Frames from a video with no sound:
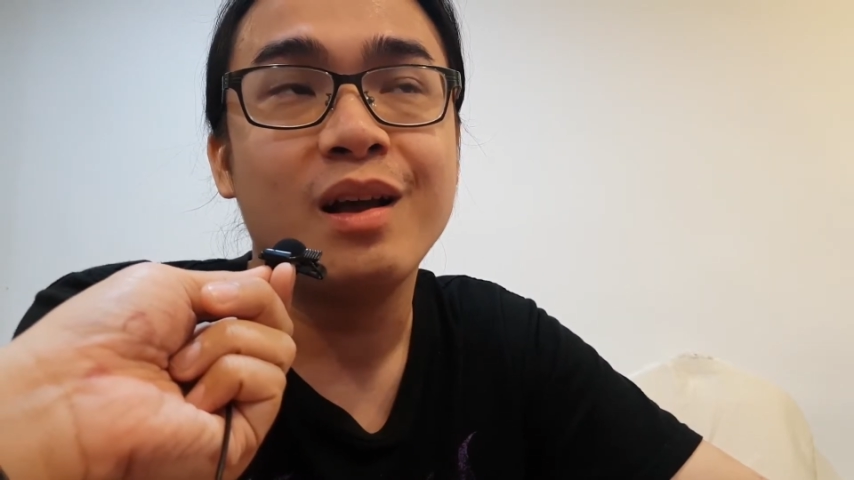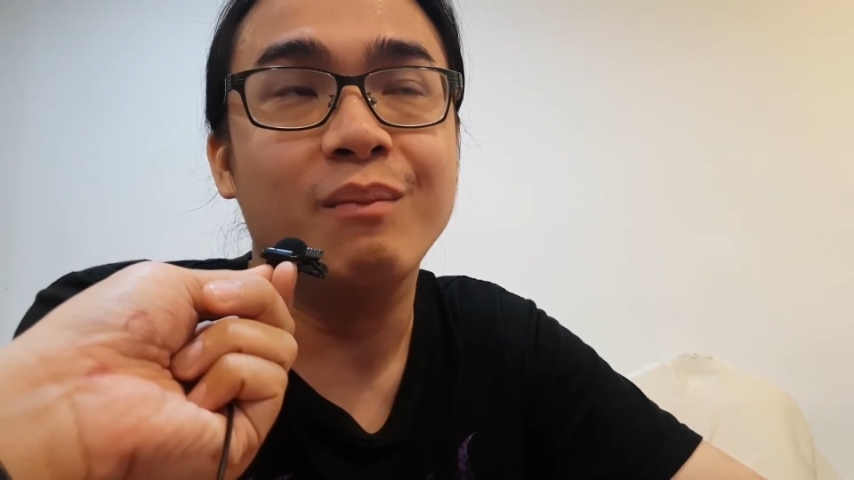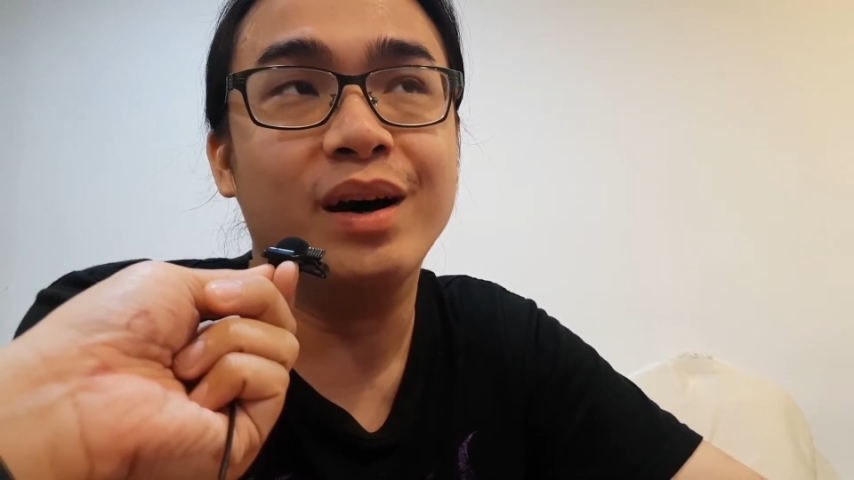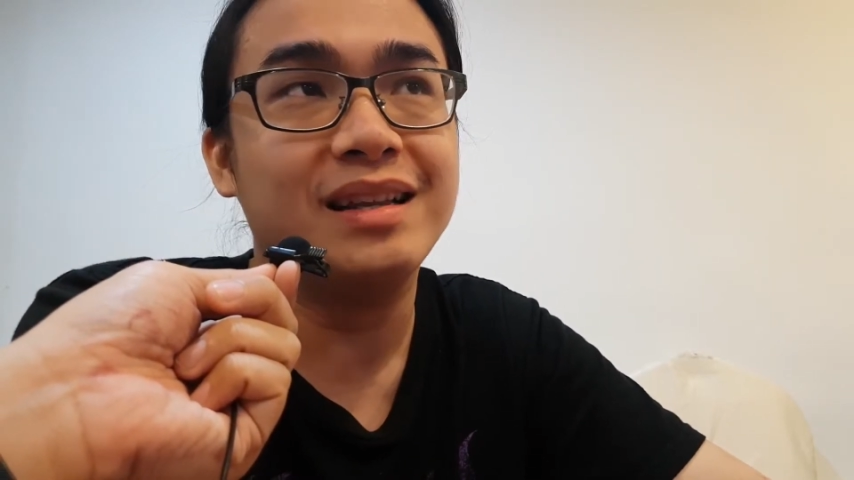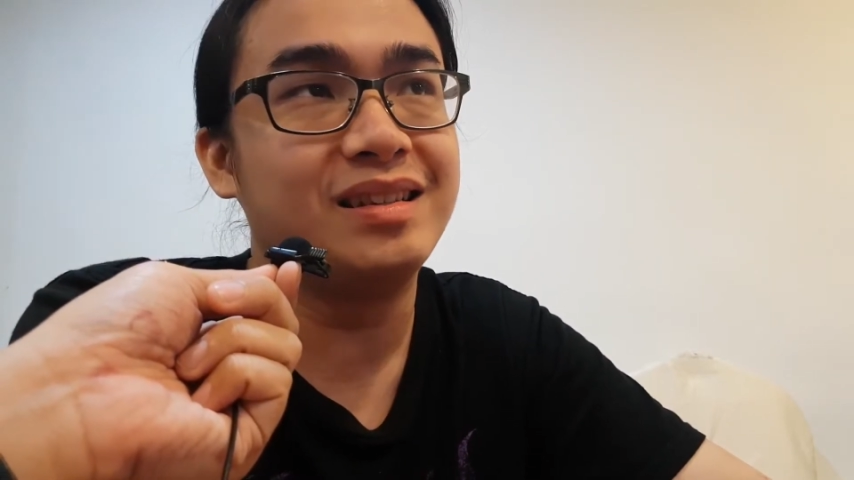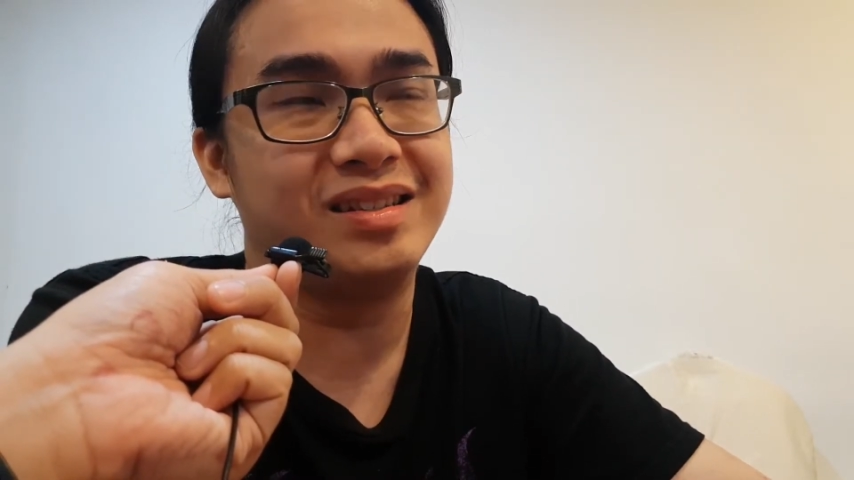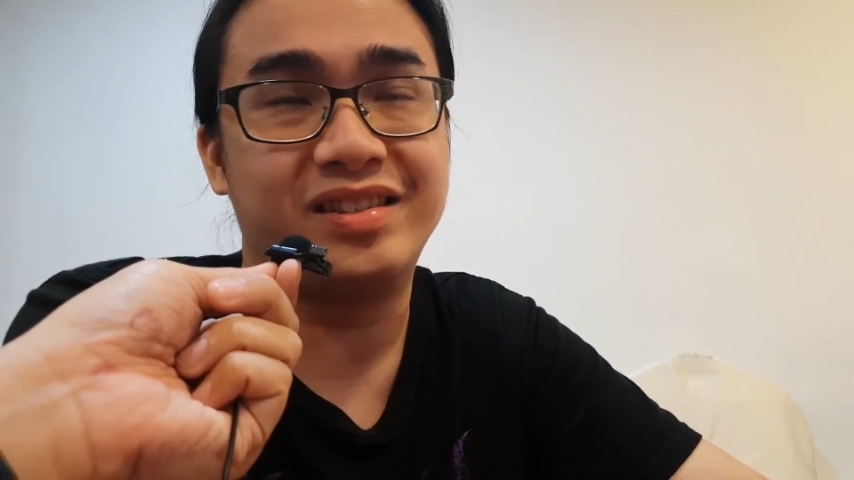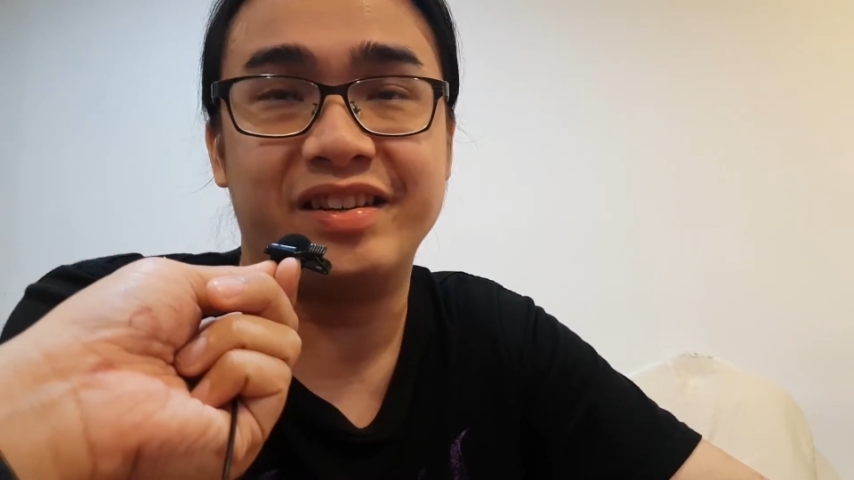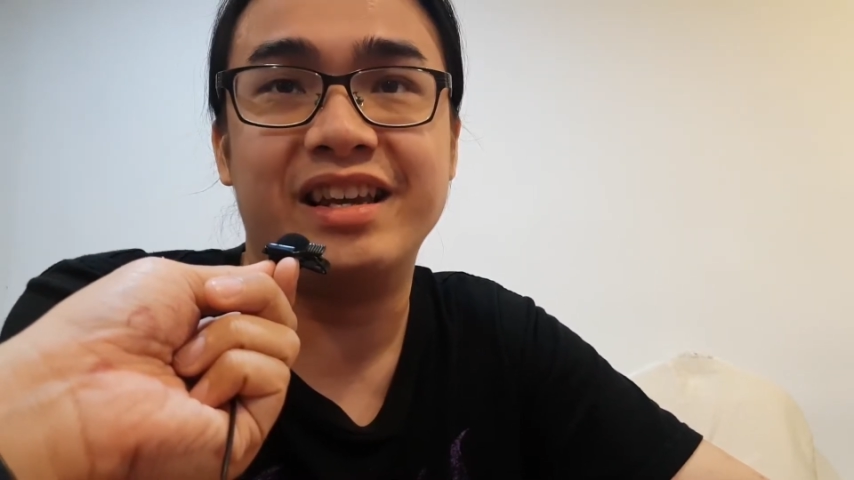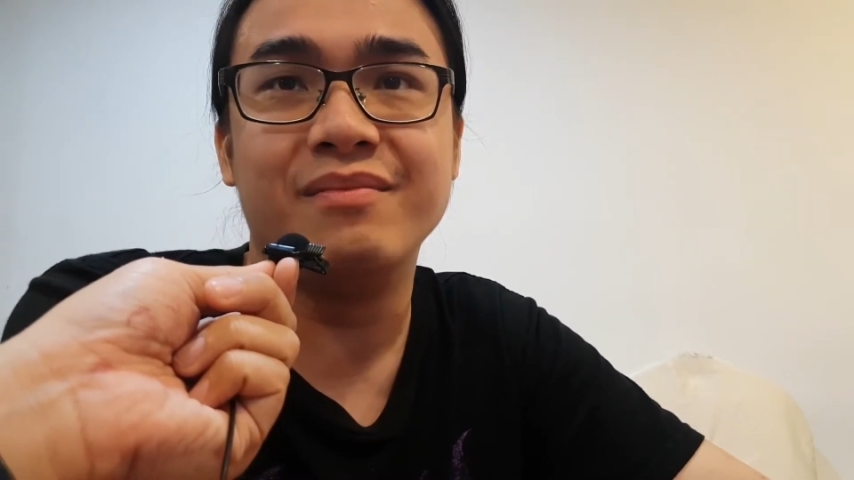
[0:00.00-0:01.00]
but this is
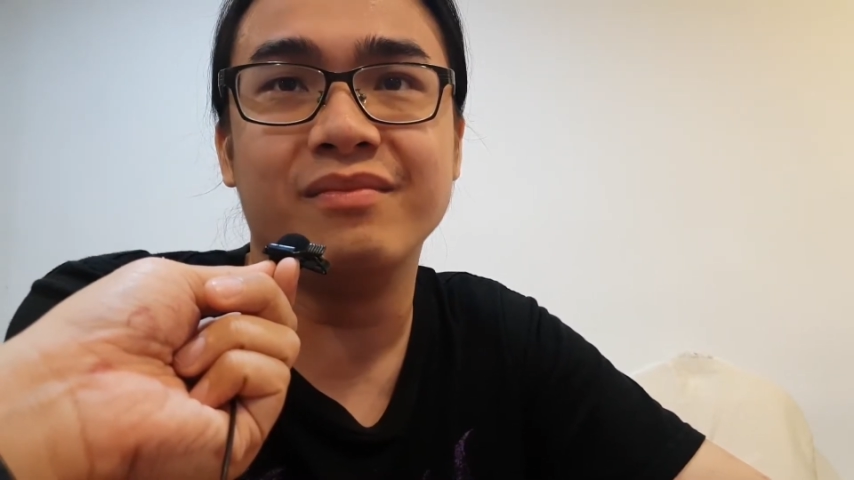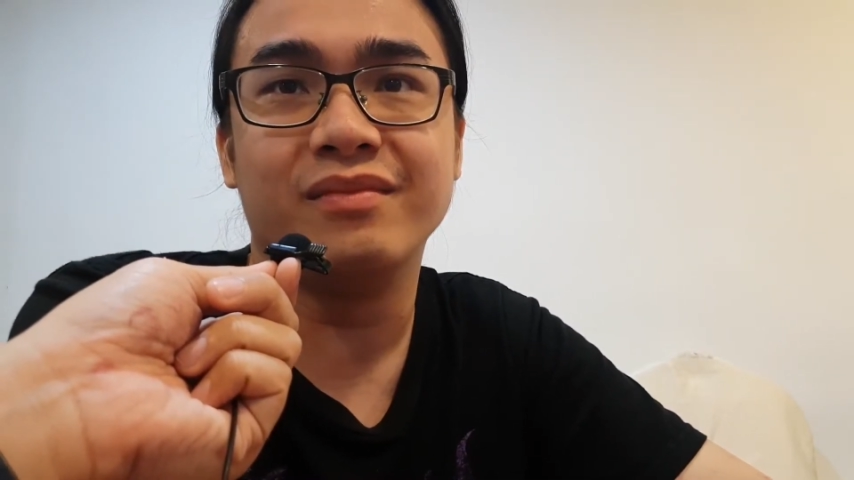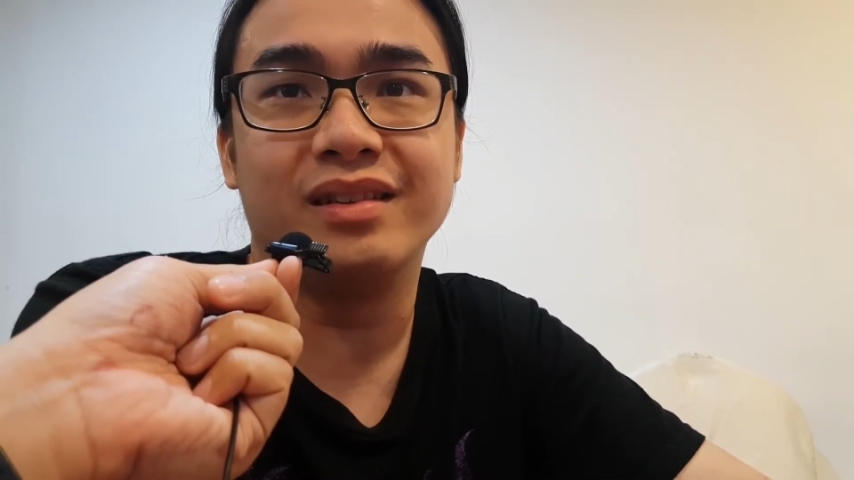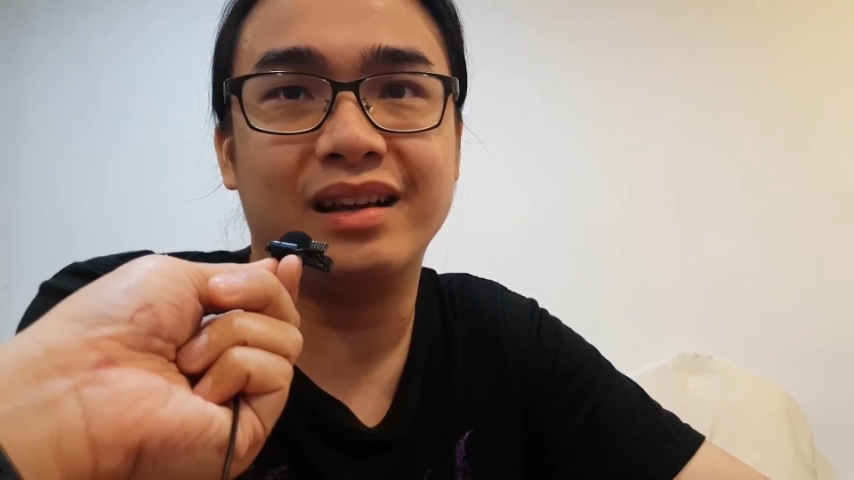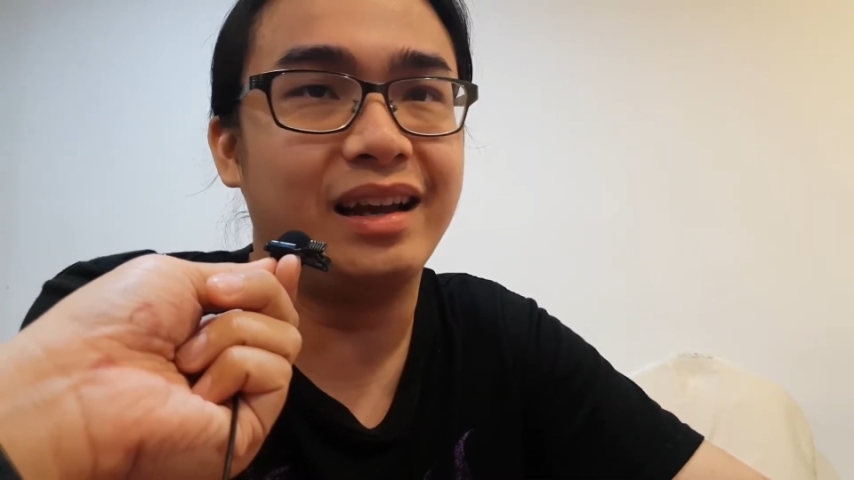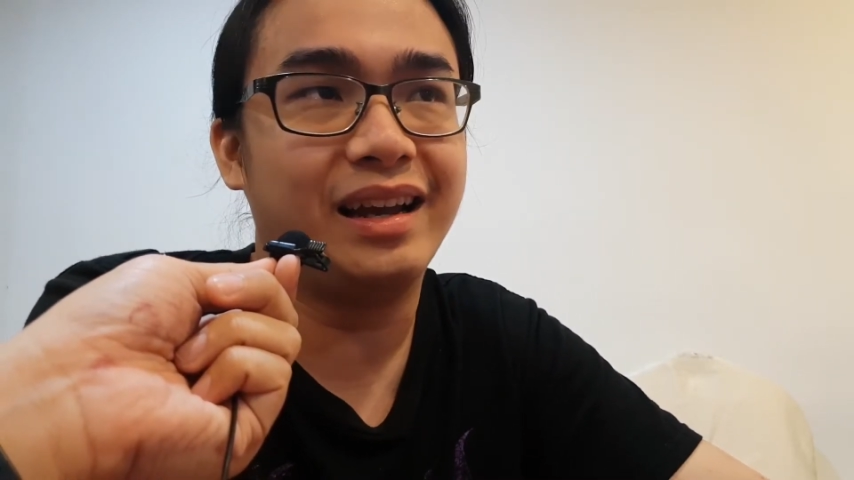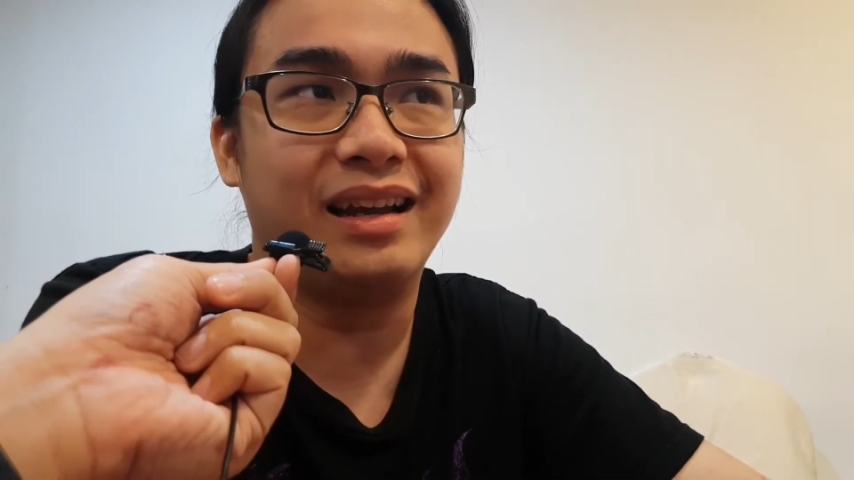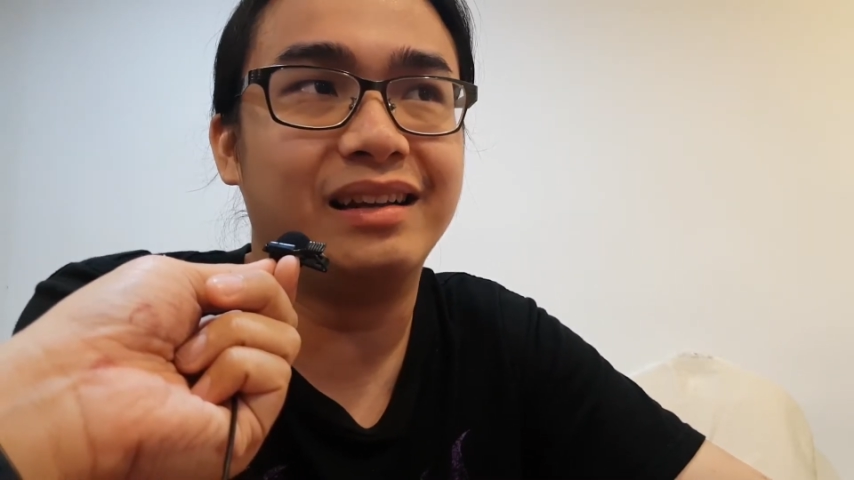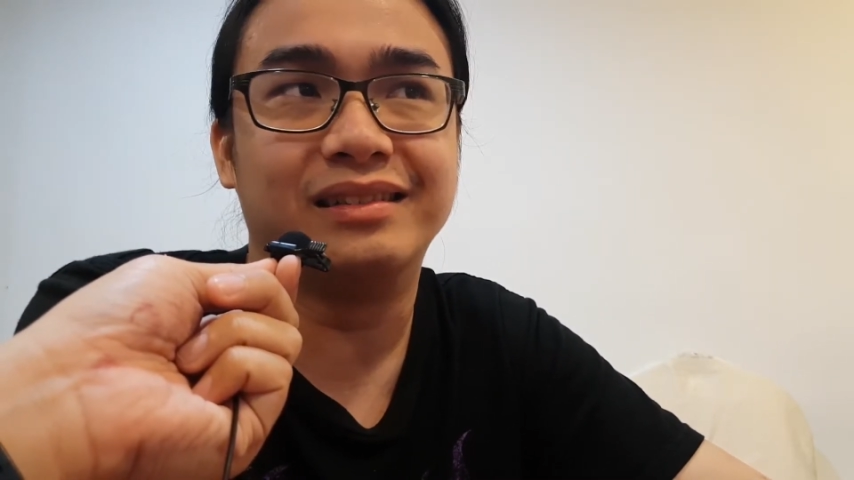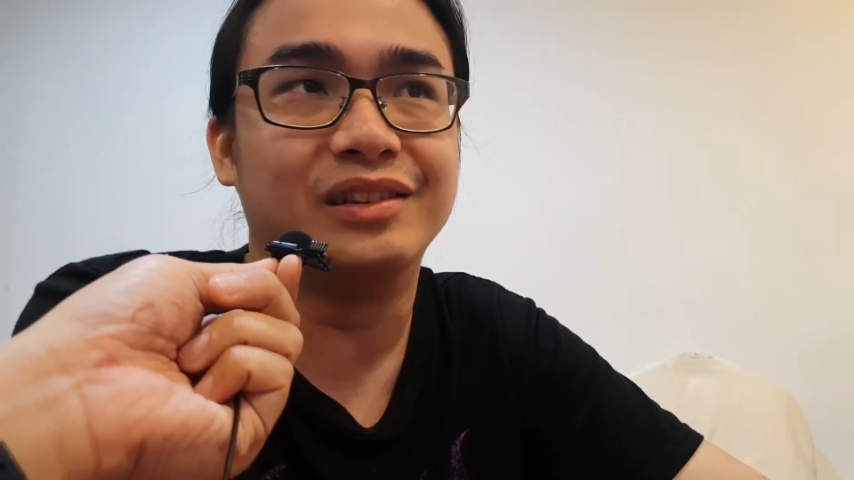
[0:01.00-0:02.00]
Seam
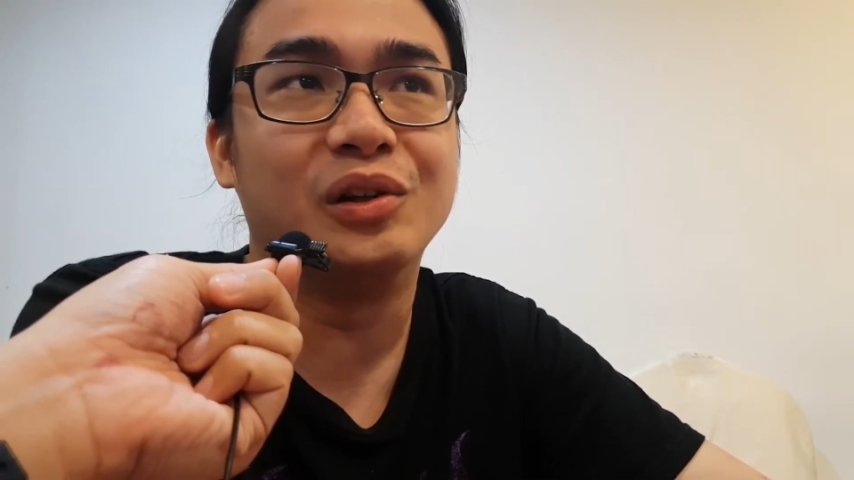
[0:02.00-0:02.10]
and